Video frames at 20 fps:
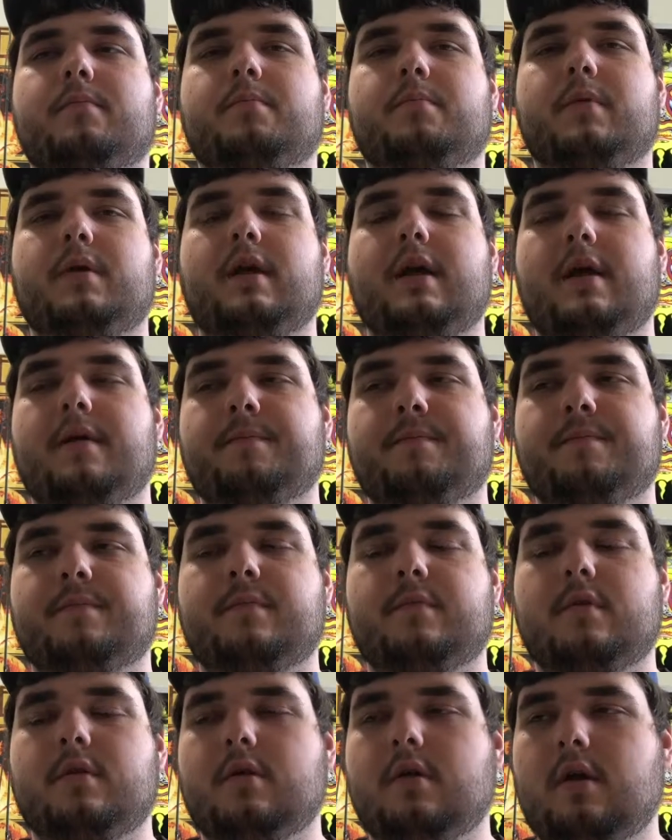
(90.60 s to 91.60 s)
but yeah,
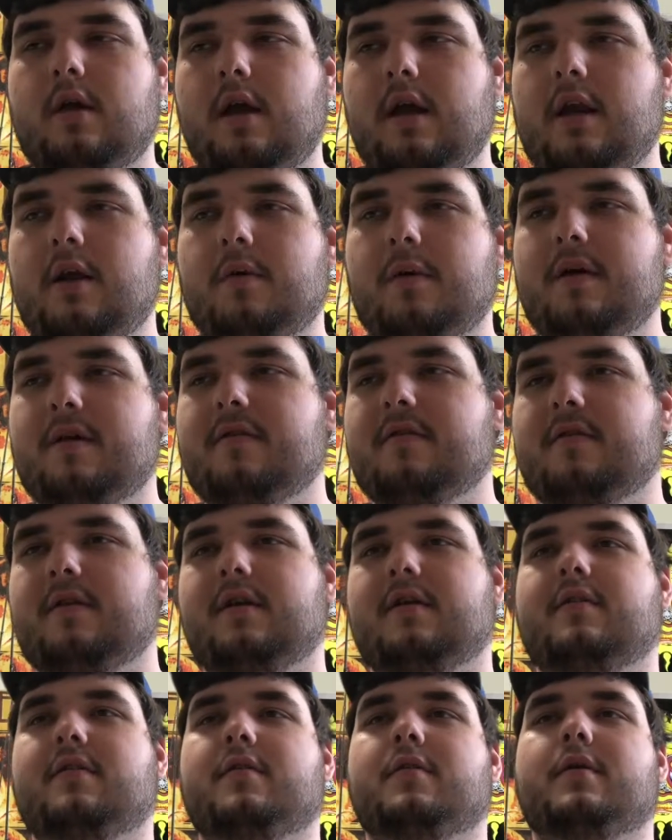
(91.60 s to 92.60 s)
anyways, to
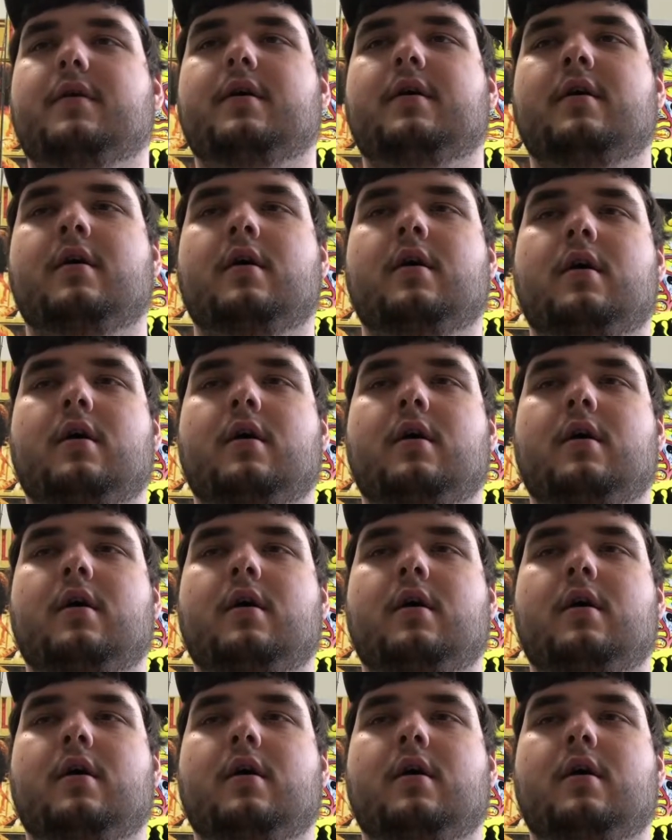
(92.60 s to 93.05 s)
get to it,